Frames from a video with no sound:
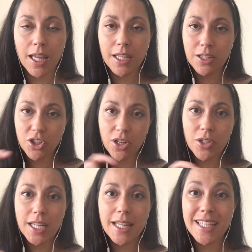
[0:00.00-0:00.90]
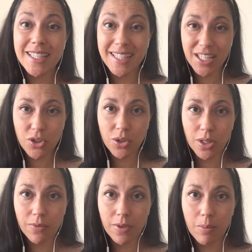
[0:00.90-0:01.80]
Generally in the center
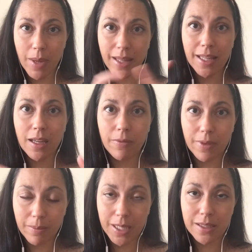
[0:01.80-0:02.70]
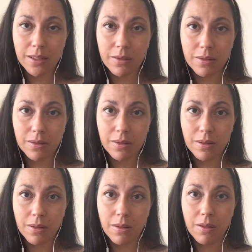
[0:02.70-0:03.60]
of the belly of the muscle.
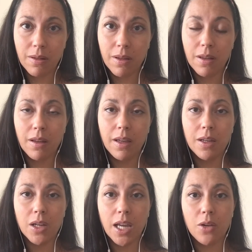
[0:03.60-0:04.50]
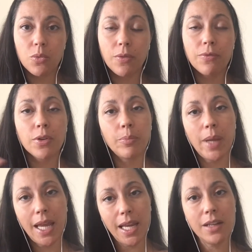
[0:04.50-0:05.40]
It can refer
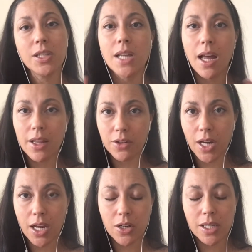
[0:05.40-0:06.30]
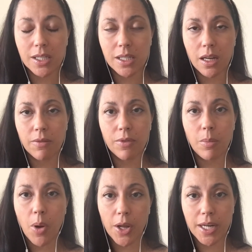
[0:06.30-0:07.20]
pain to other areas of the
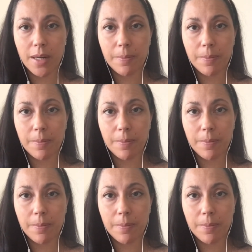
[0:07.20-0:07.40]
body.